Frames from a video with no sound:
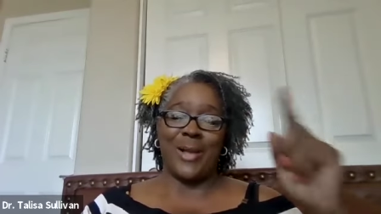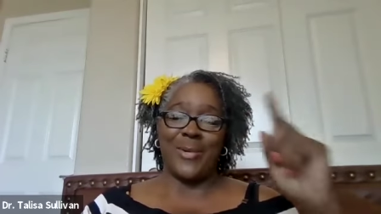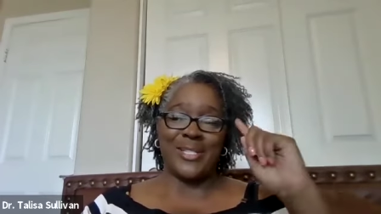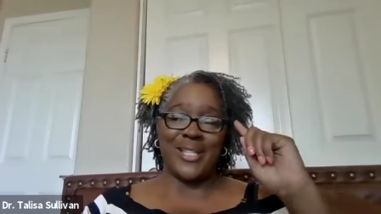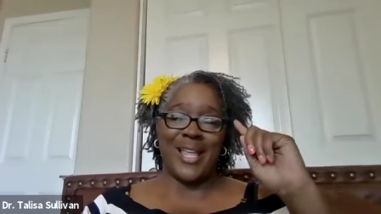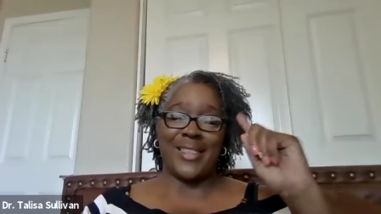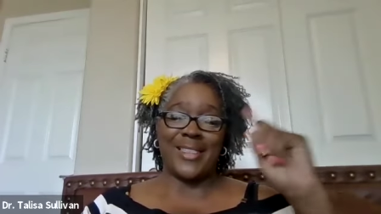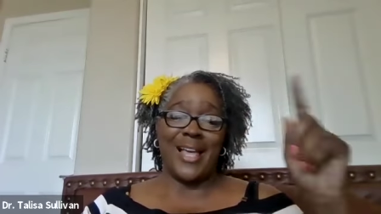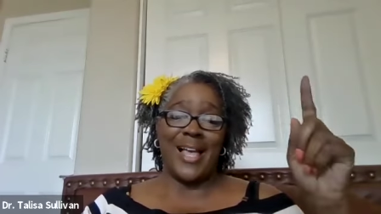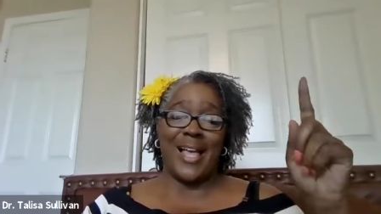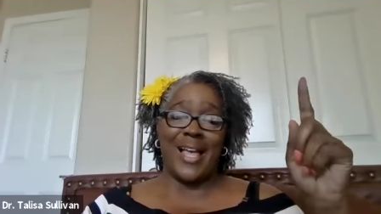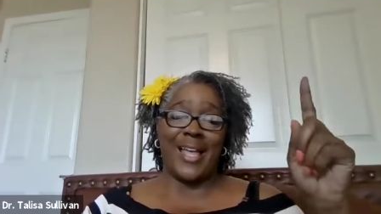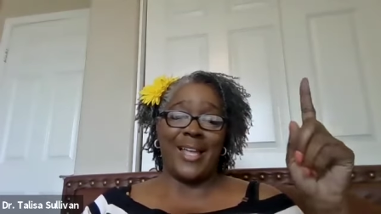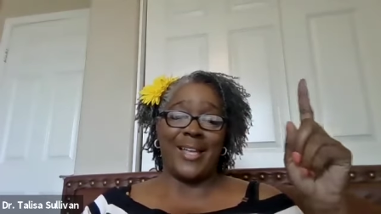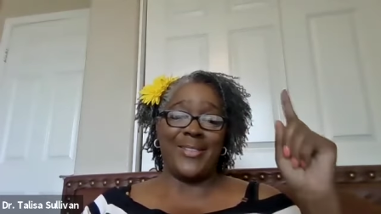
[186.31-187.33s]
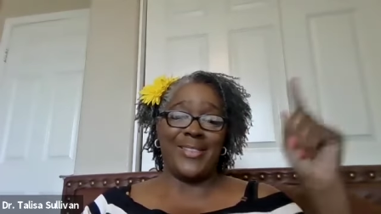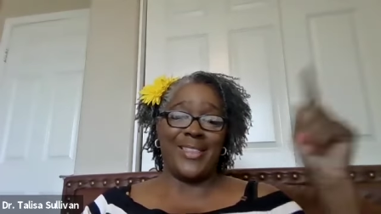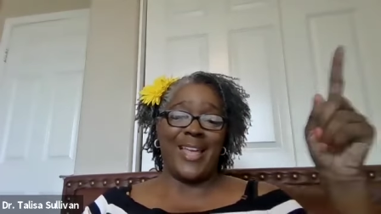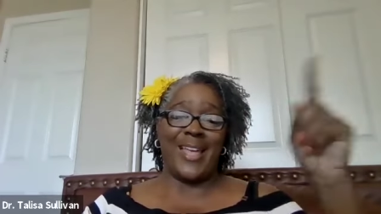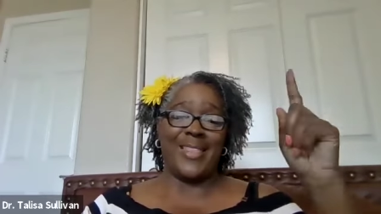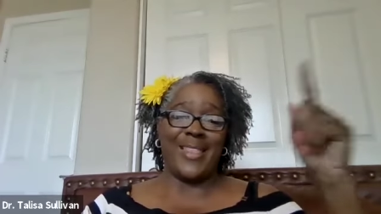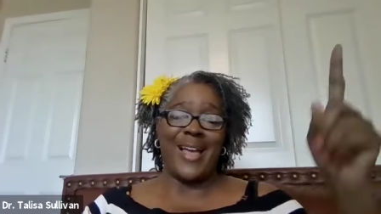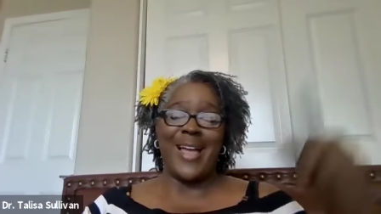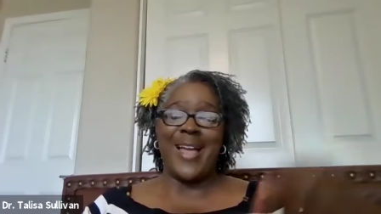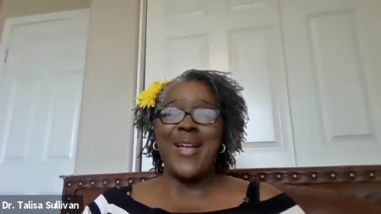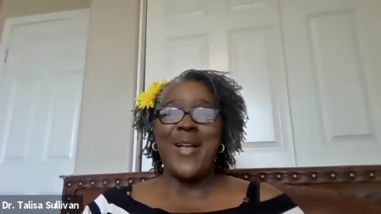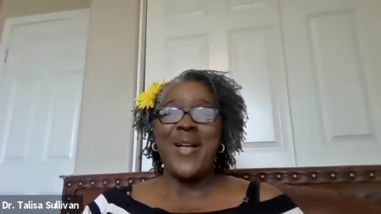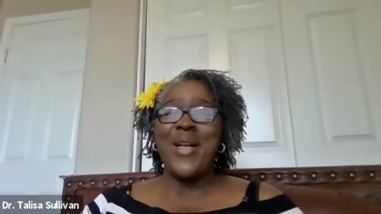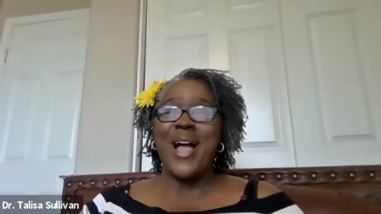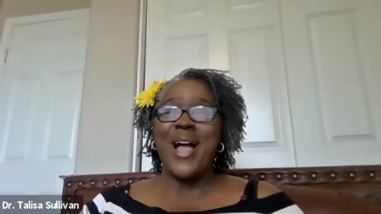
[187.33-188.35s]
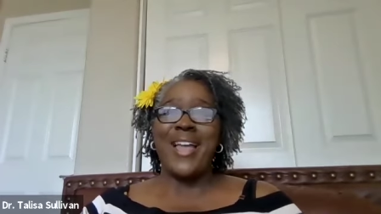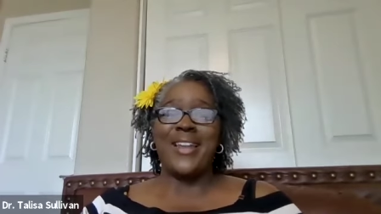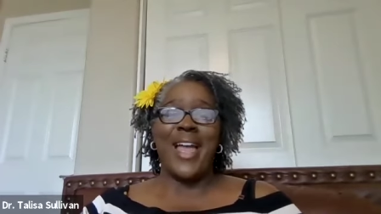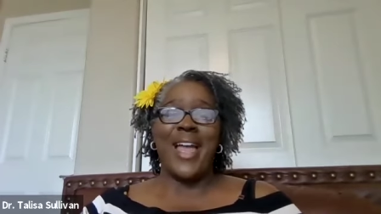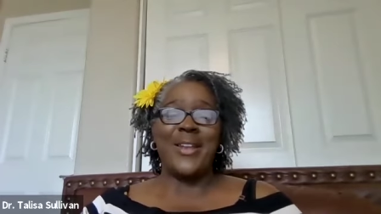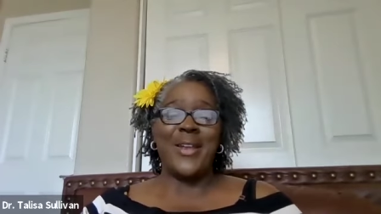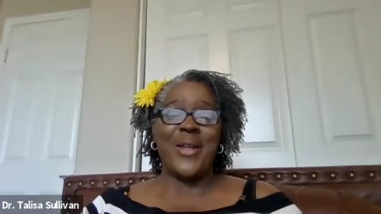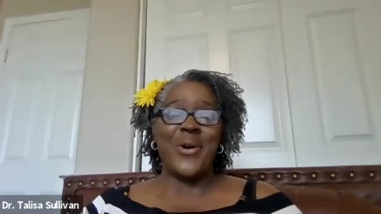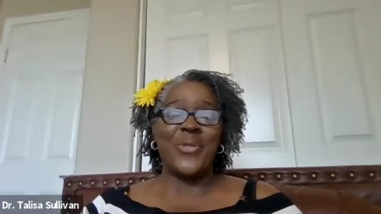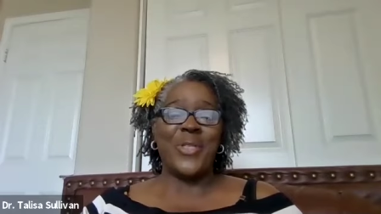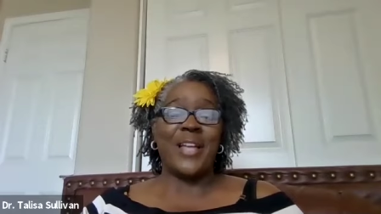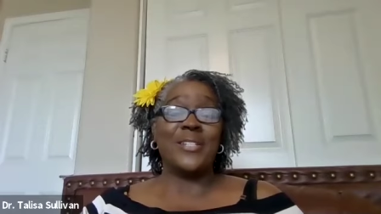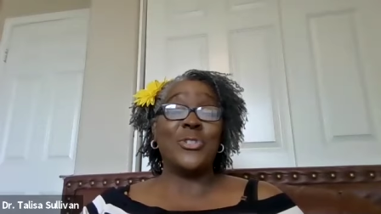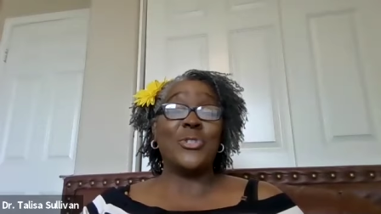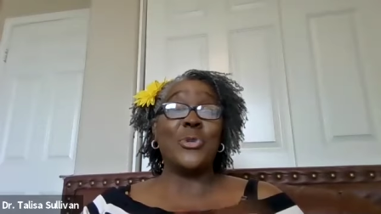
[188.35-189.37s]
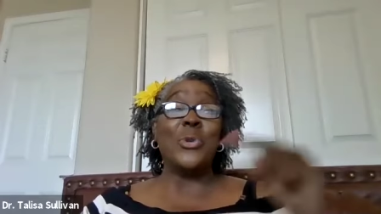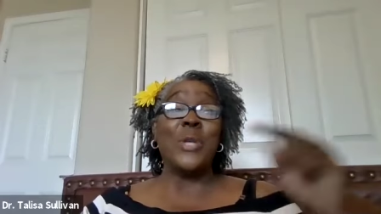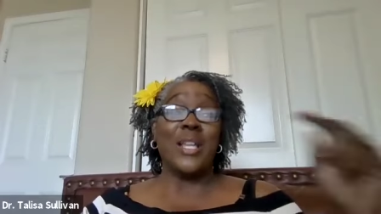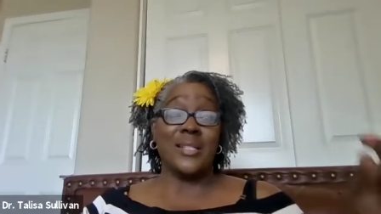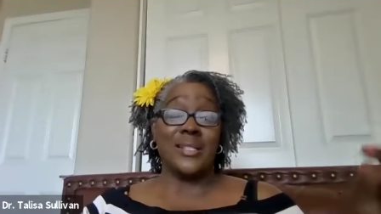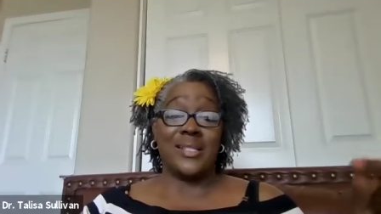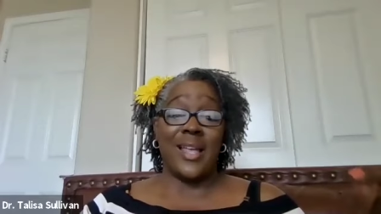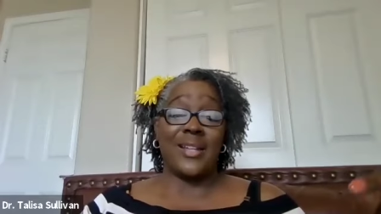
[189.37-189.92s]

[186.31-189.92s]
I was like thy, they, thy, and know thy students.